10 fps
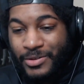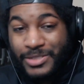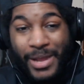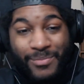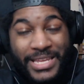
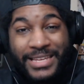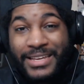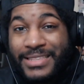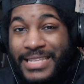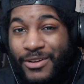which might be a
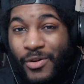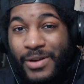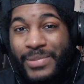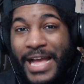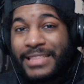good thing
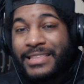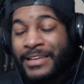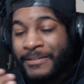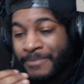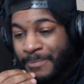or a bad
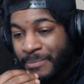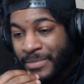thing